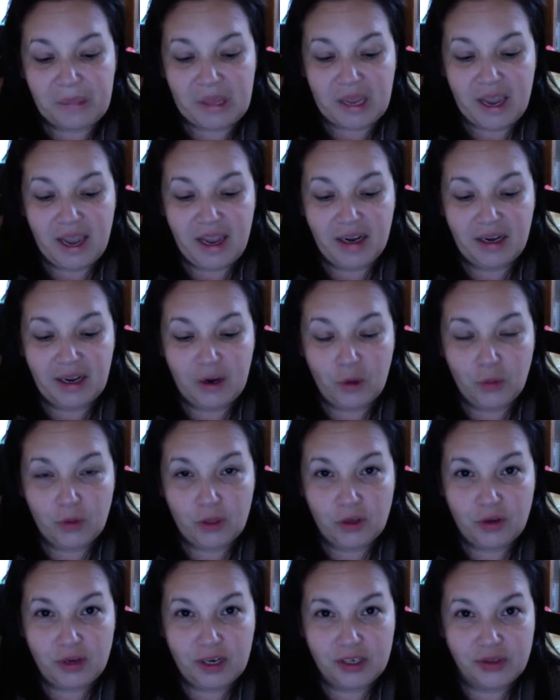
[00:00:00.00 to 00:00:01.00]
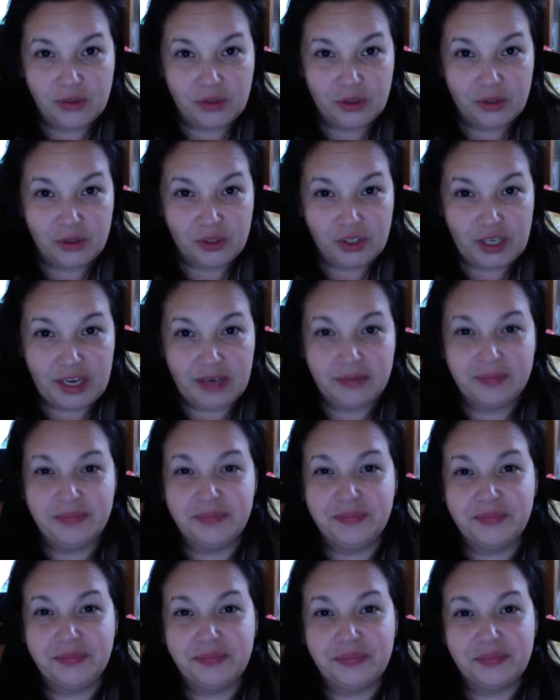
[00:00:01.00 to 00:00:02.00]
And I hope that you guys would understand.
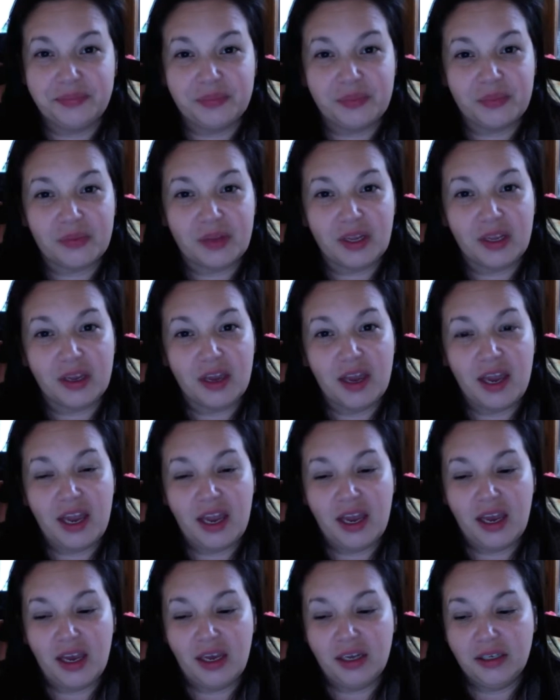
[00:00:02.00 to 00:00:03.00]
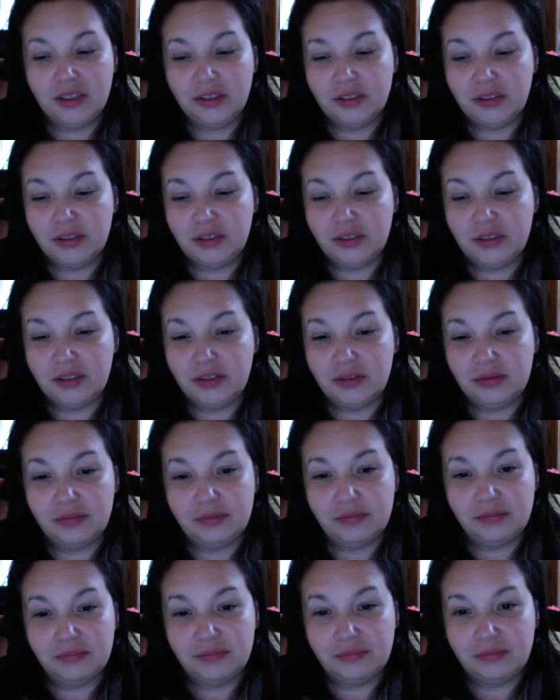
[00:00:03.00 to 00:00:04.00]
And
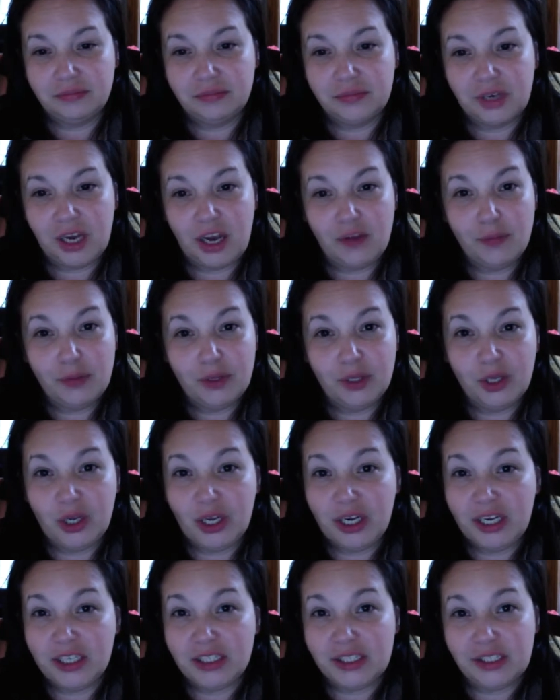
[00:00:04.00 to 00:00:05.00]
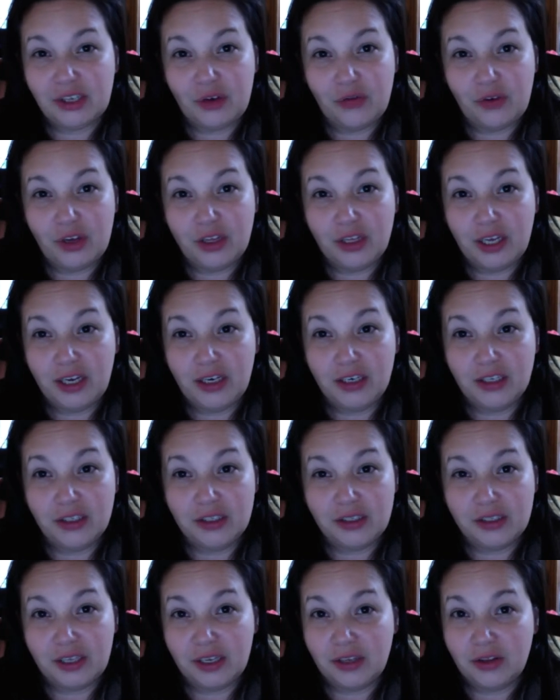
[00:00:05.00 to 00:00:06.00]
I've been looking at stuff online.
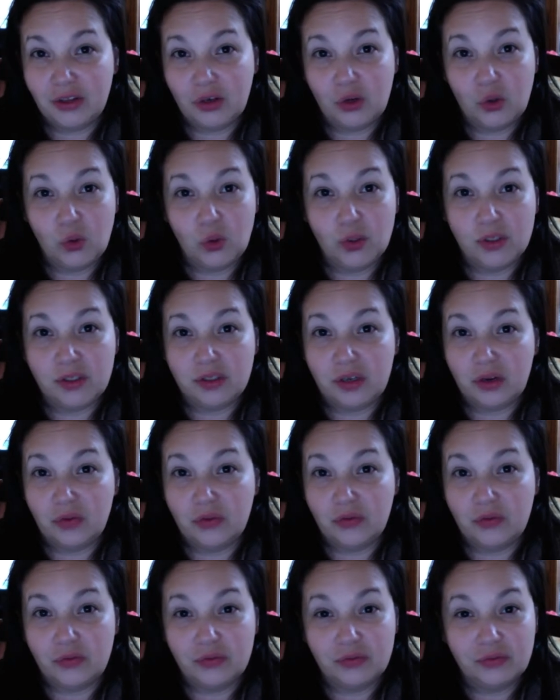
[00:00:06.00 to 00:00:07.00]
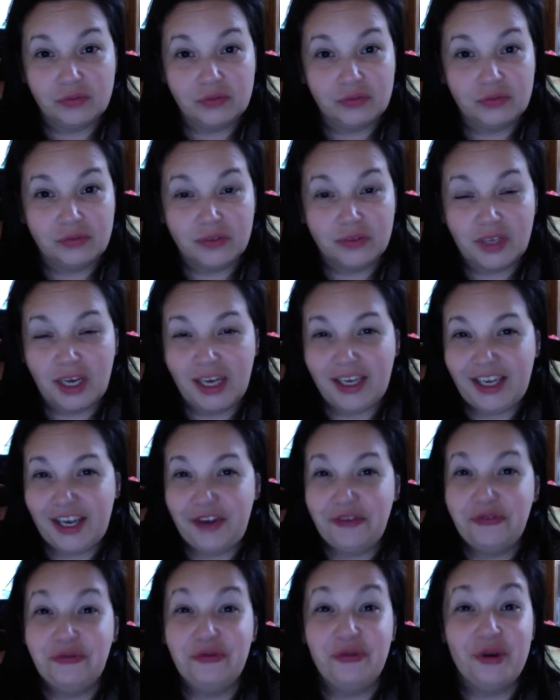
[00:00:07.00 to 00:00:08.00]
It's like the coolest stuff. I
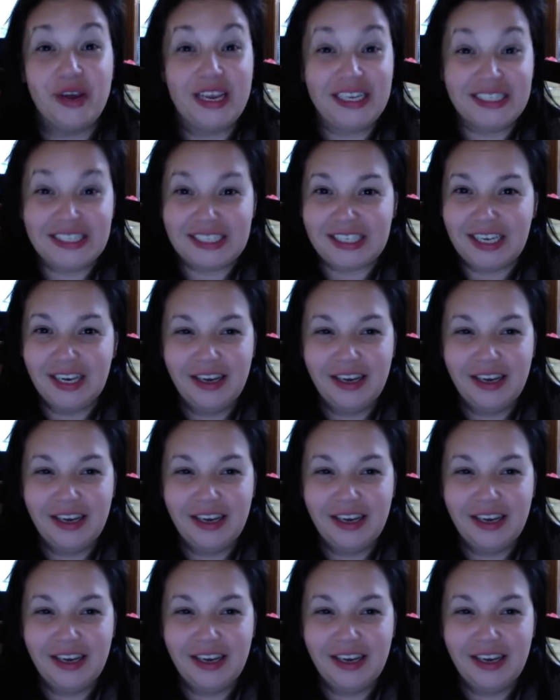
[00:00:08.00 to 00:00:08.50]
can't wait.